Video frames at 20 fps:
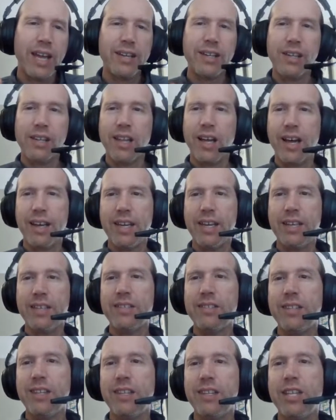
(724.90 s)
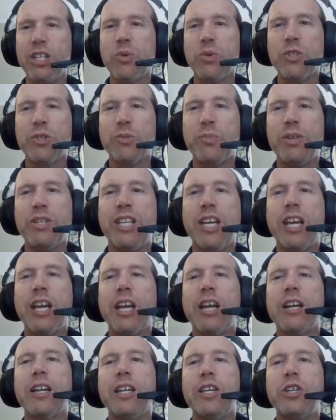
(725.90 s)
Alliance. And this was
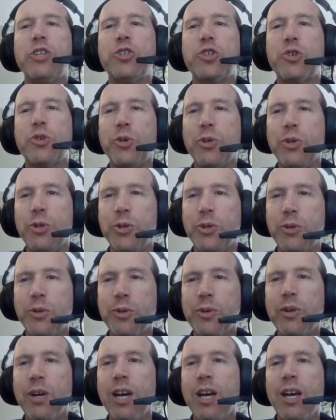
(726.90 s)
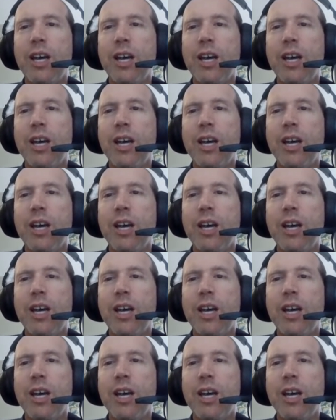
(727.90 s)
particularly true